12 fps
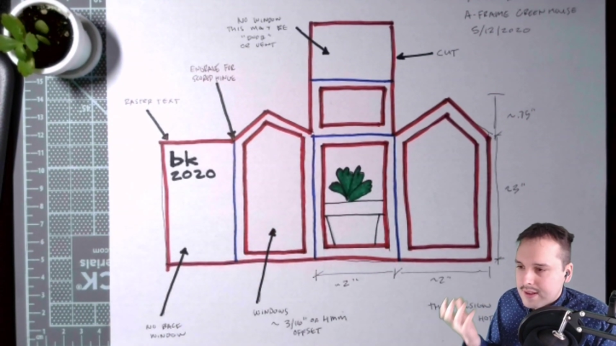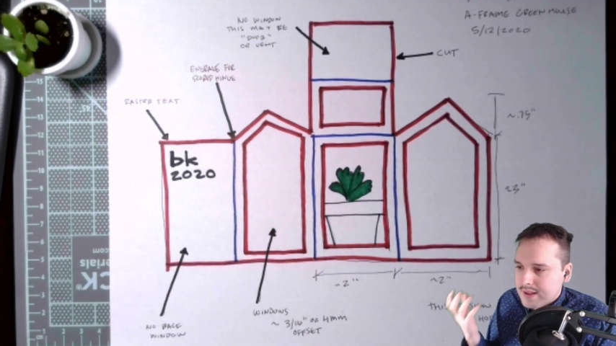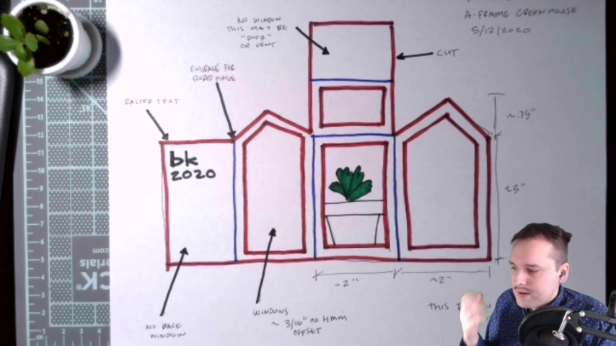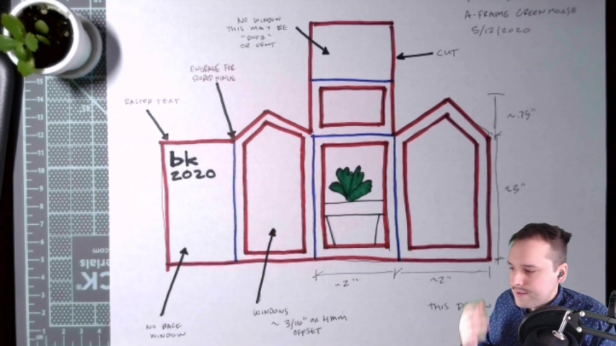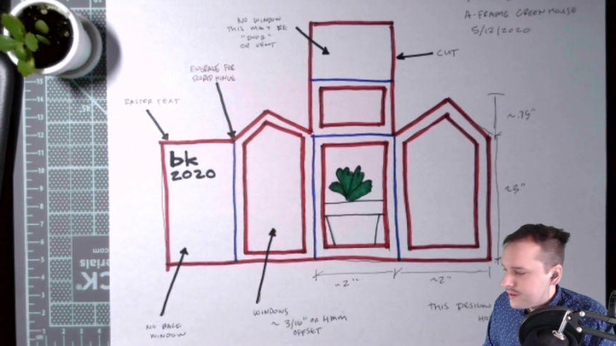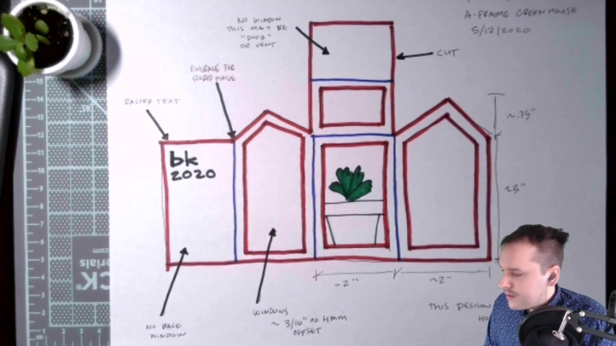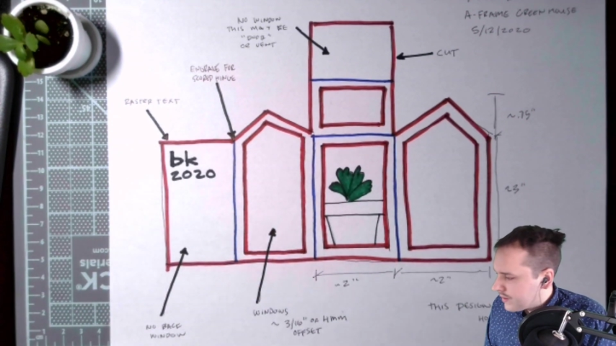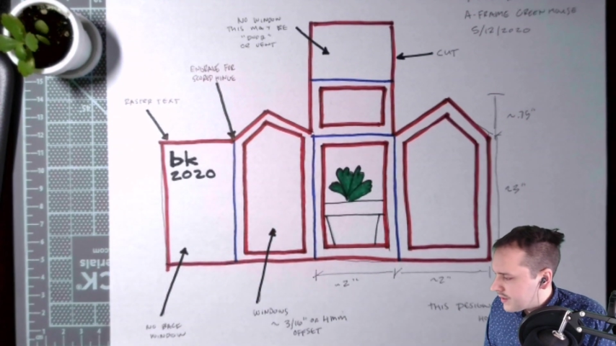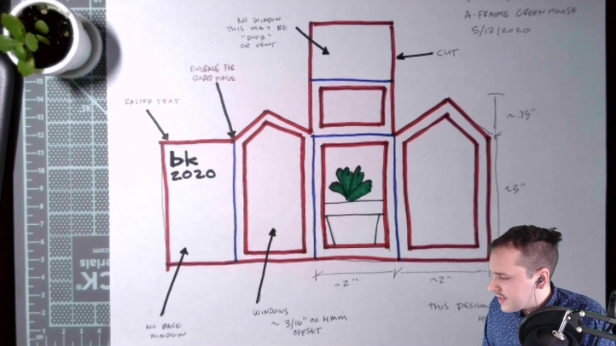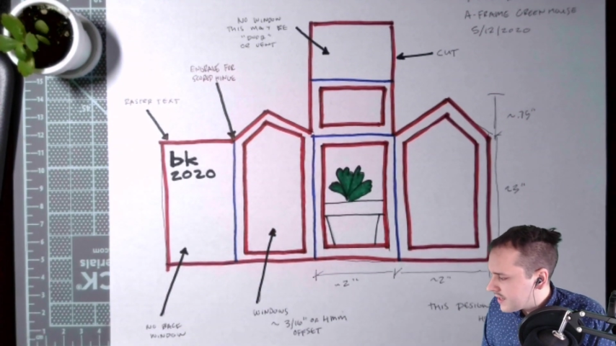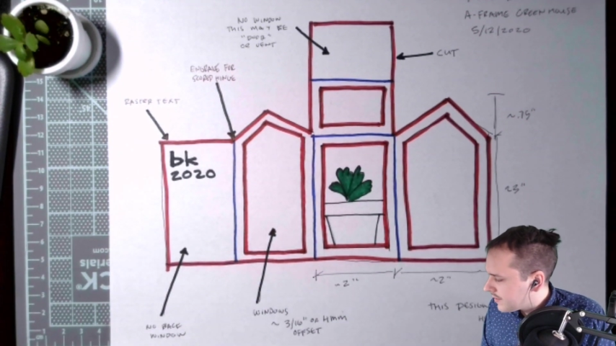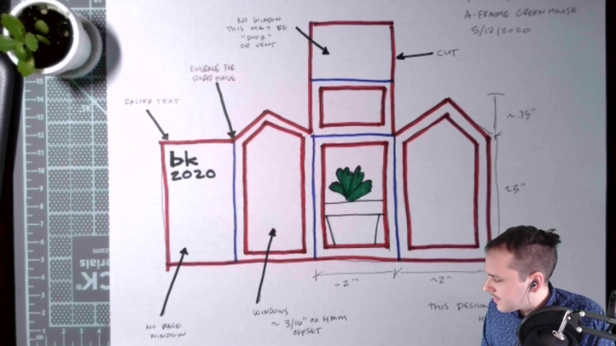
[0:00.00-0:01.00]
I don't even know where
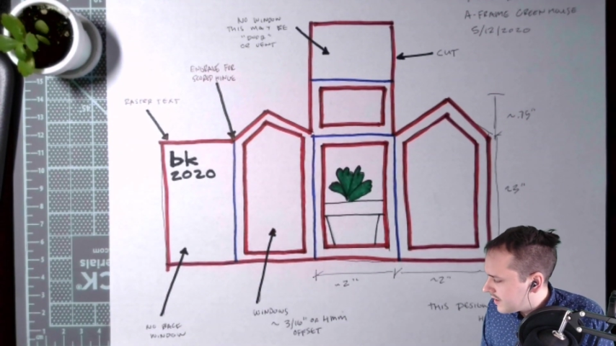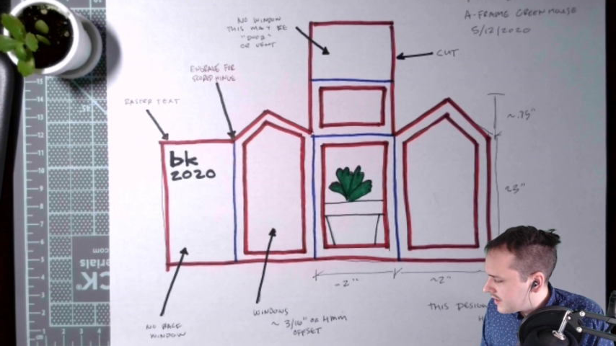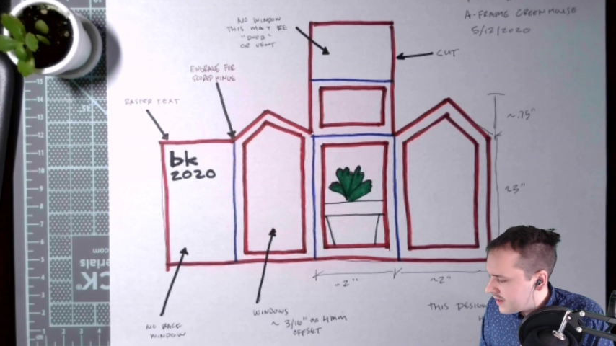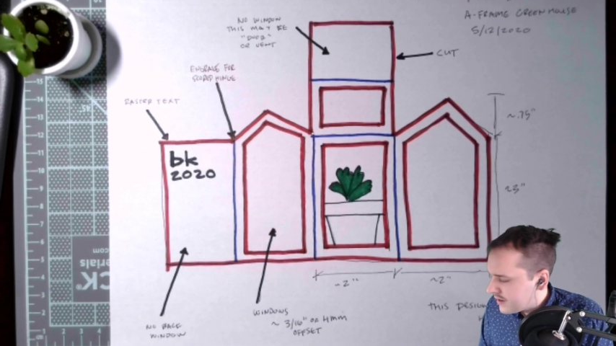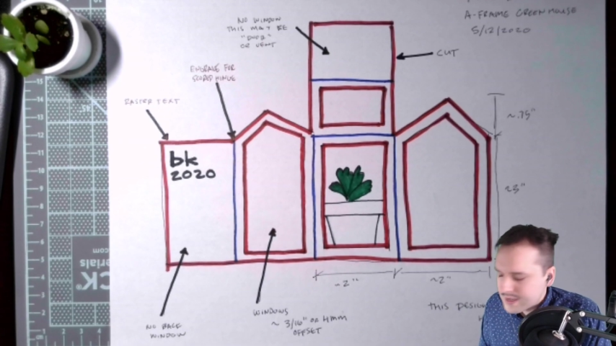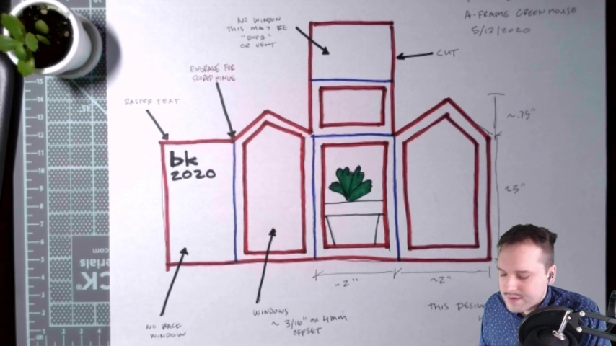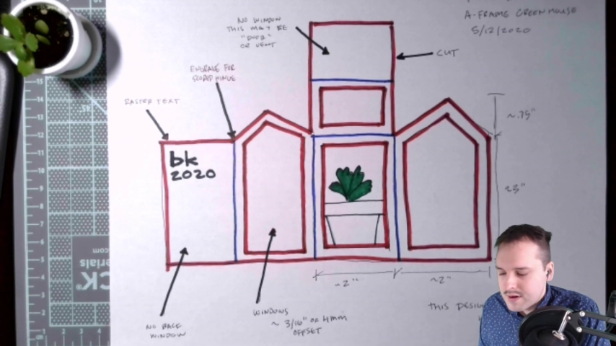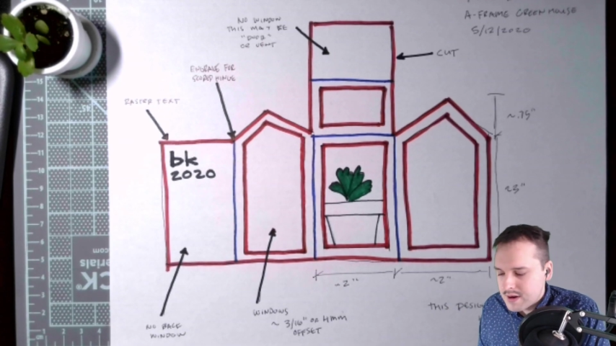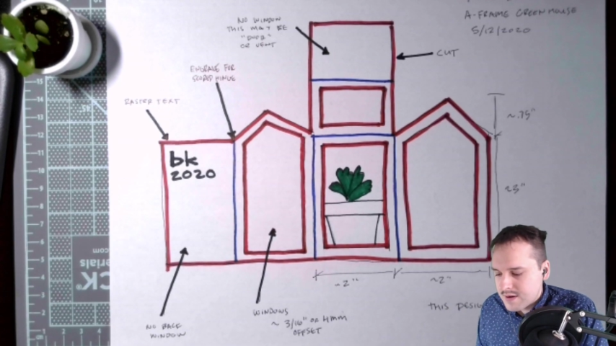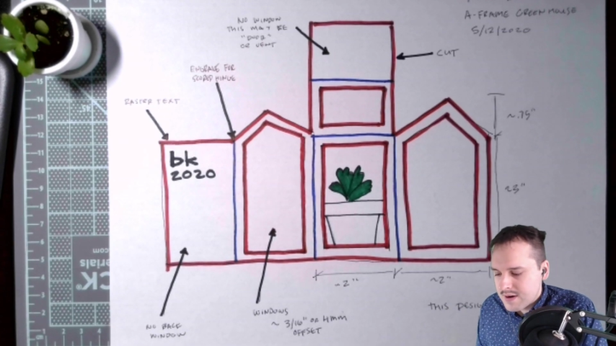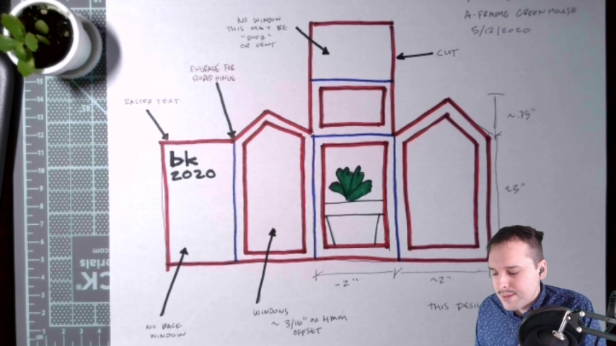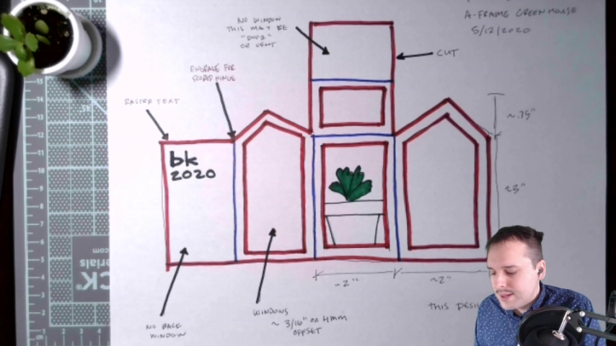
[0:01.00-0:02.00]
that is right now. I can run
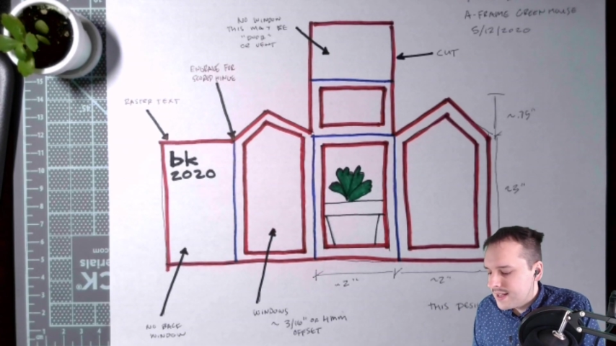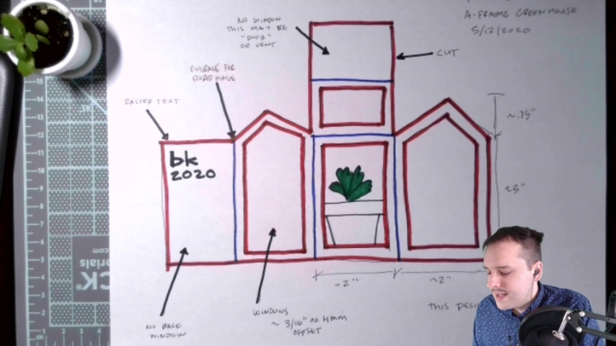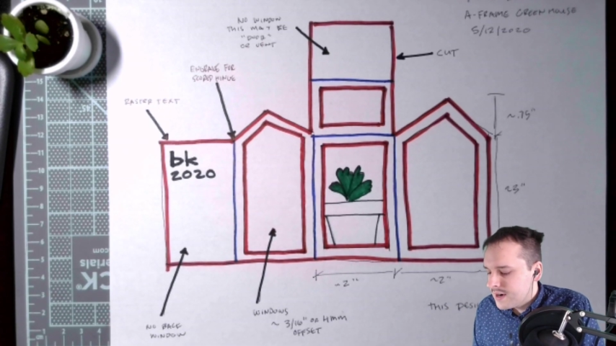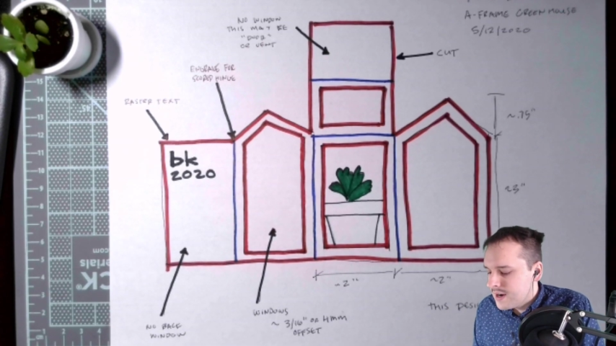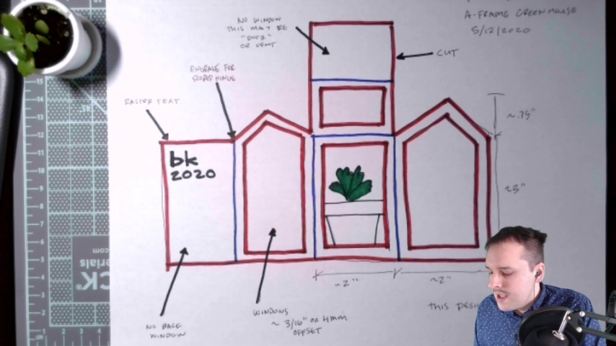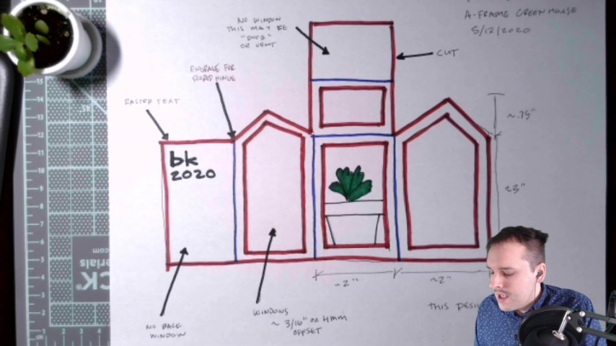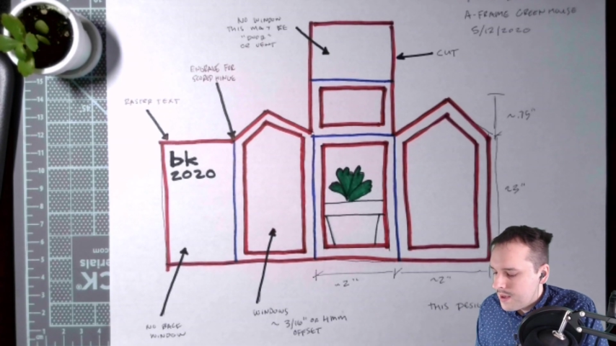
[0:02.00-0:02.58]
and grab it later.